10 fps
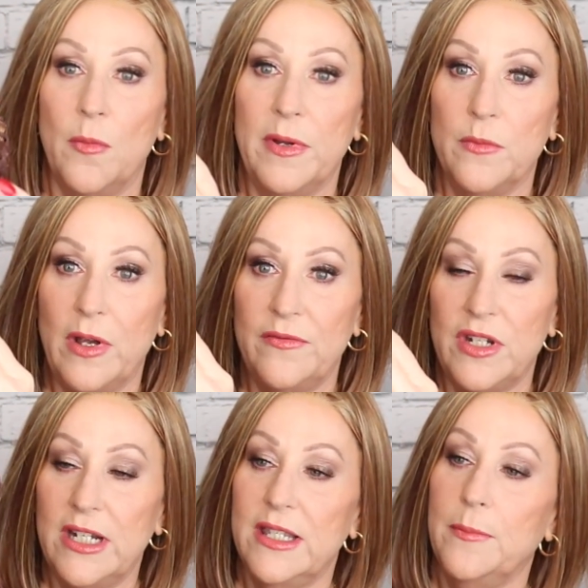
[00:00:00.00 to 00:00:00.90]
Open
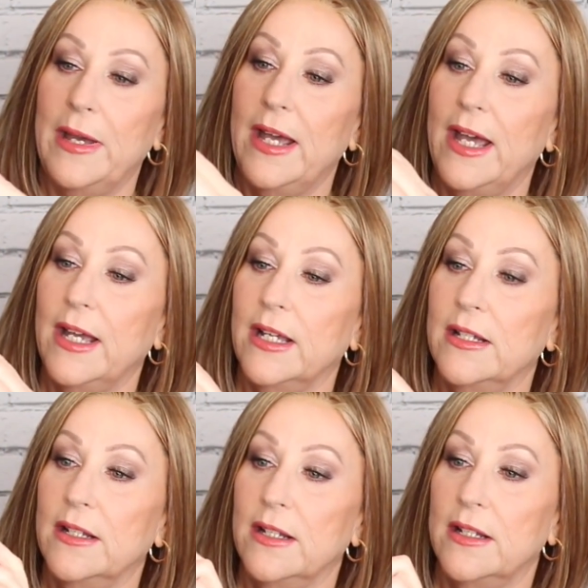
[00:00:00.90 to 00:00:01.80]
wefted in the
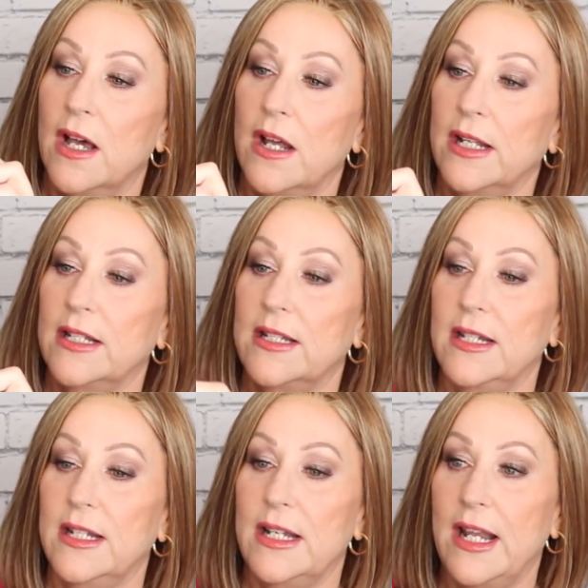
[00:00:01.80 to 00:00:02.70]
back.
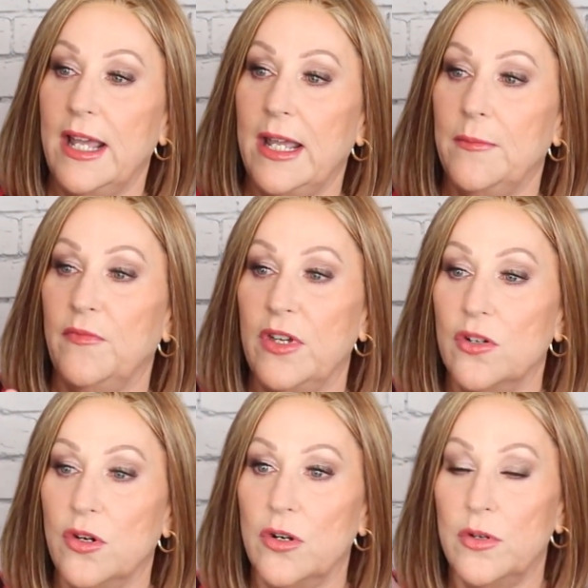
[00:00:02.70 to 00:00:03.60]
Non-extended nape,
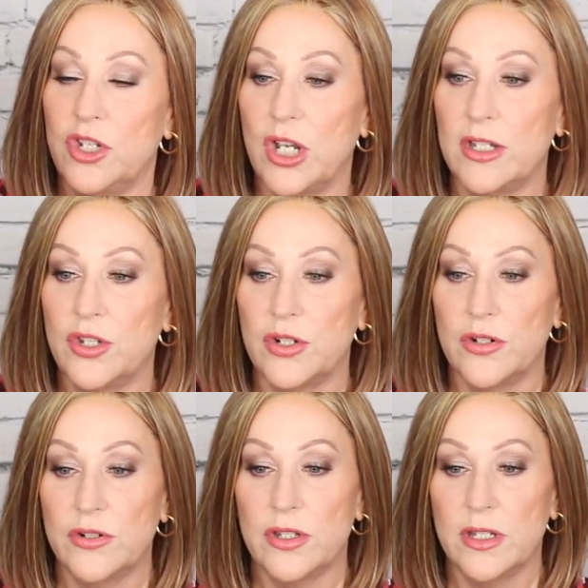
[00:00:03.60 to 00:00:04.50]
Velcro
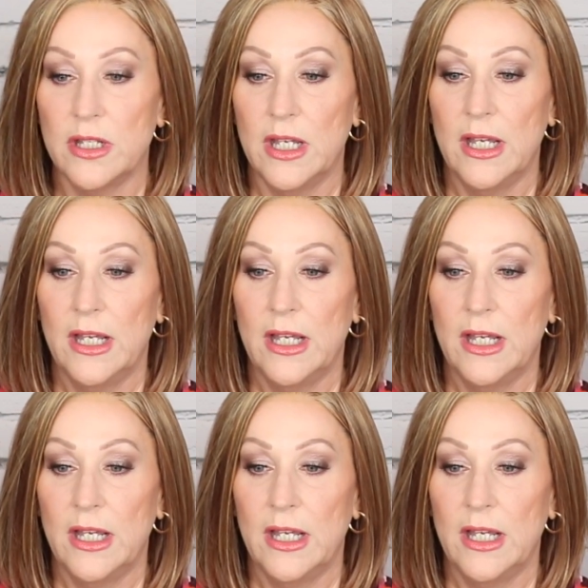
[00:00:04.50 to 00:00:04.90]
adjusters.